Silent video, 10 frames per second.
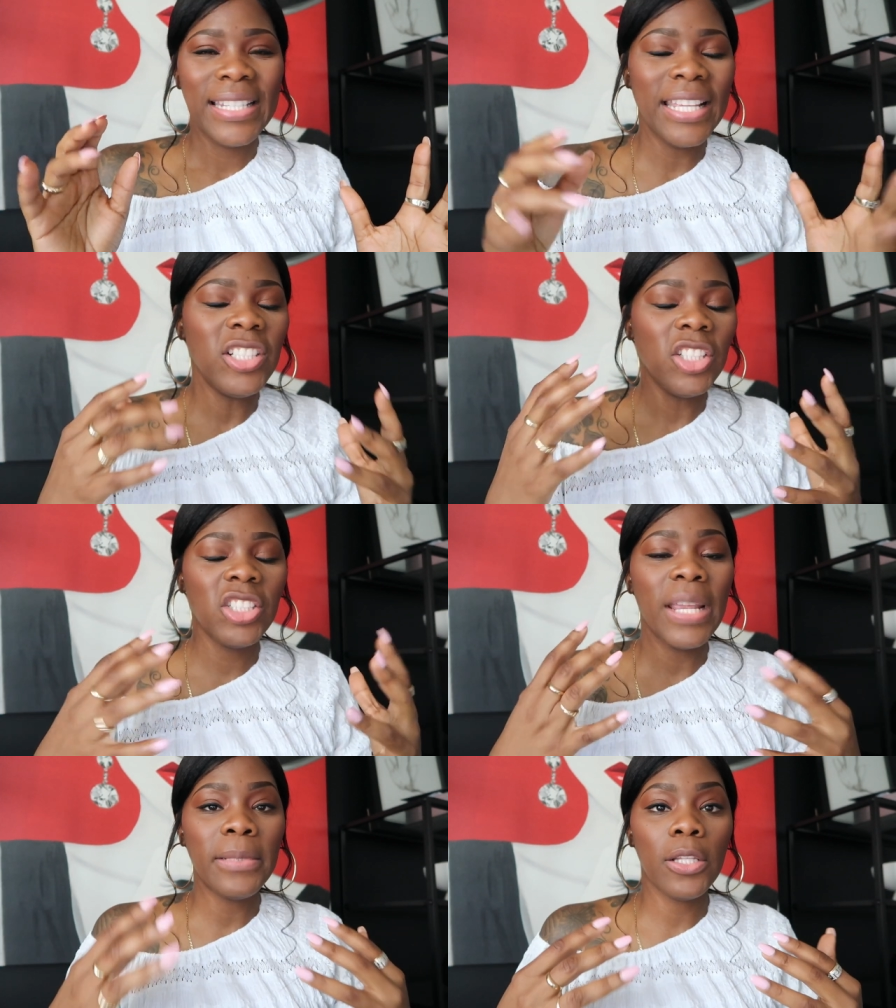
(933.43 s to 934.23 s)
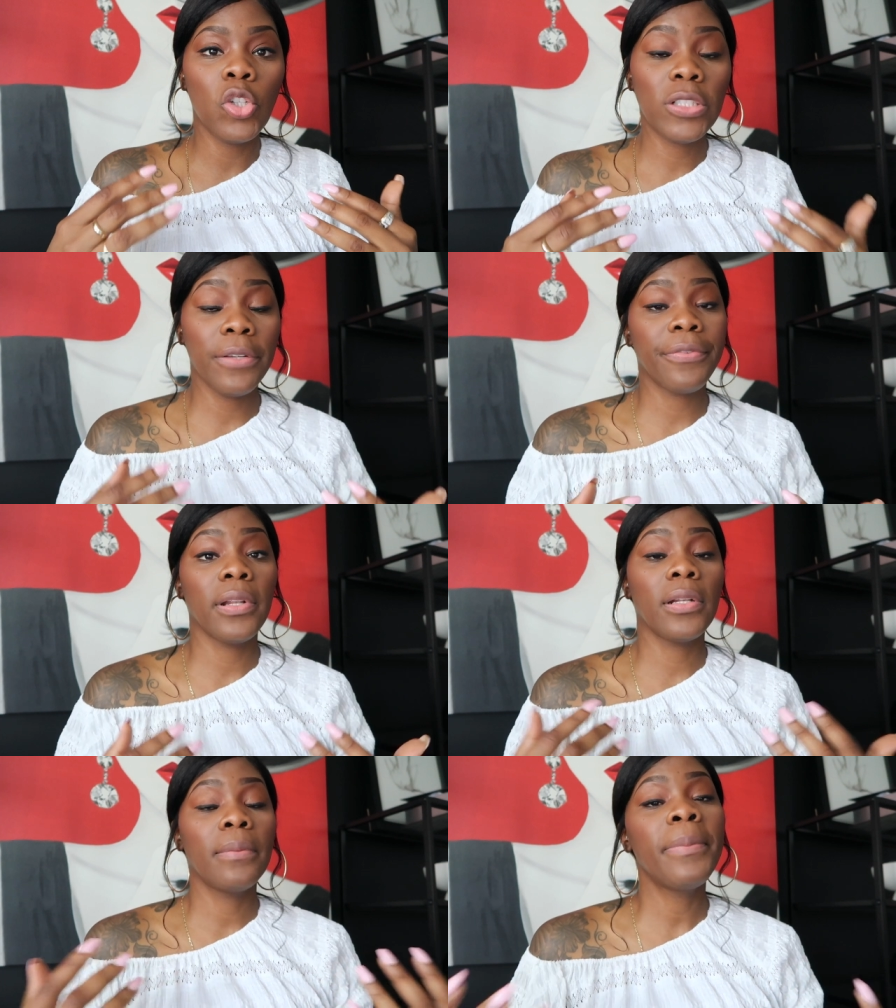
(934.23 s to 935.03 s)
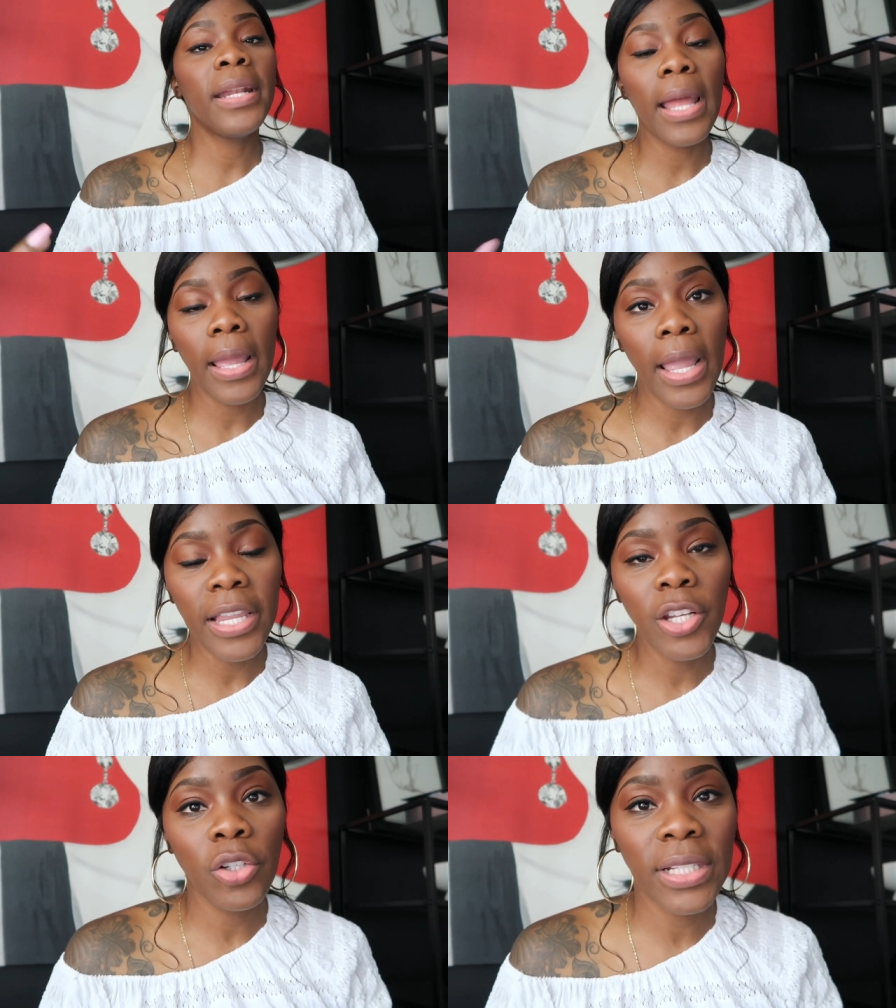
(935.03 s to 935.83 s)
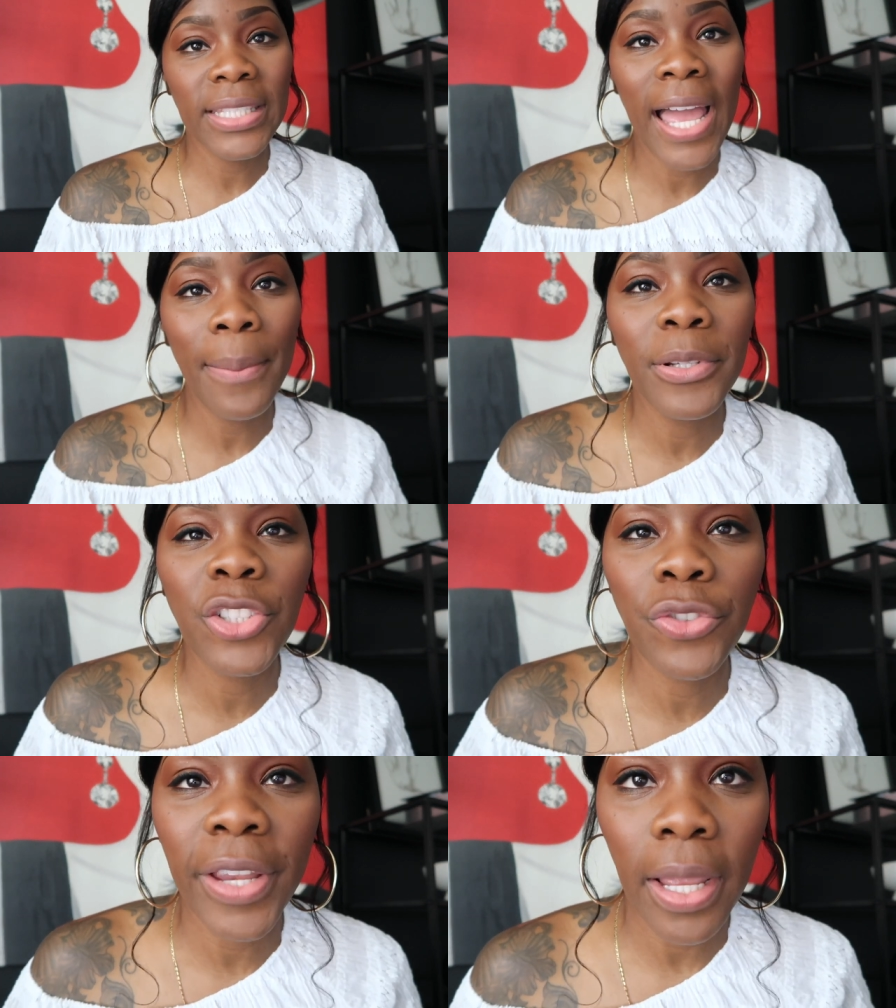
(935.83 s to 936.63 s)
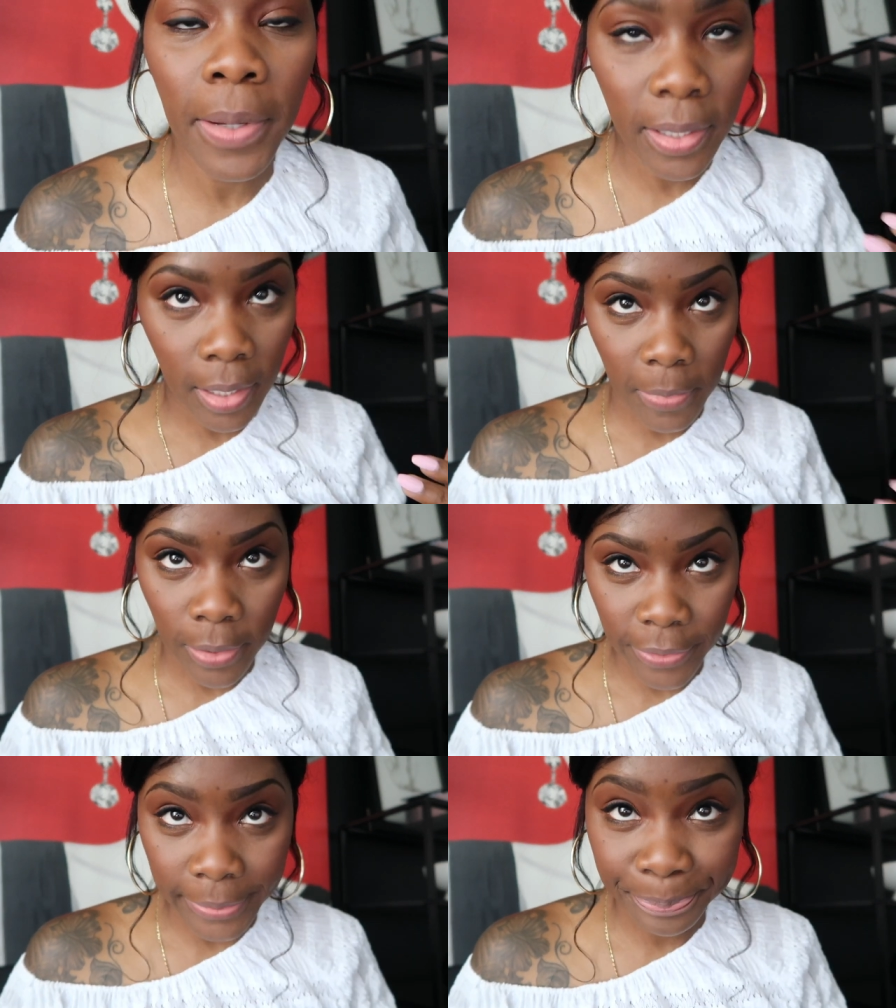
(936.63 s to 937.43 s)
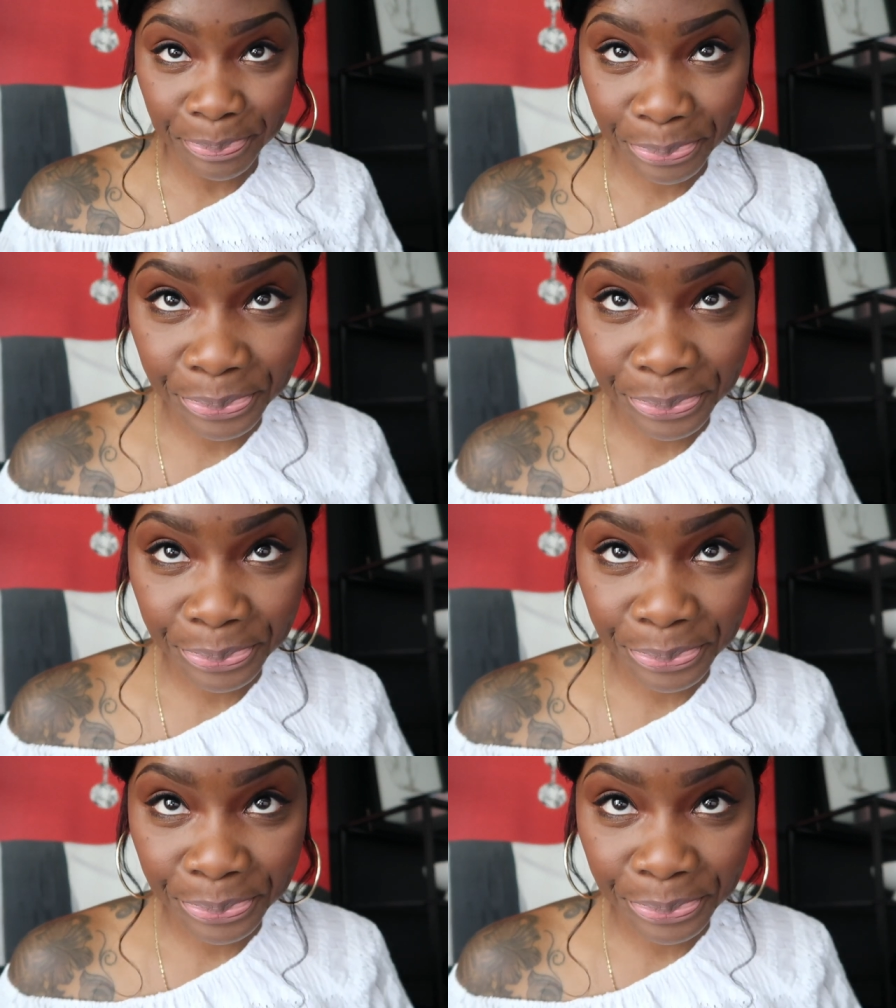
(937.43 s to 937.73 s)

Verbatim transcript: They just shaped a little different. But, I, uh, you know, the top is straight. I'm going to come closer.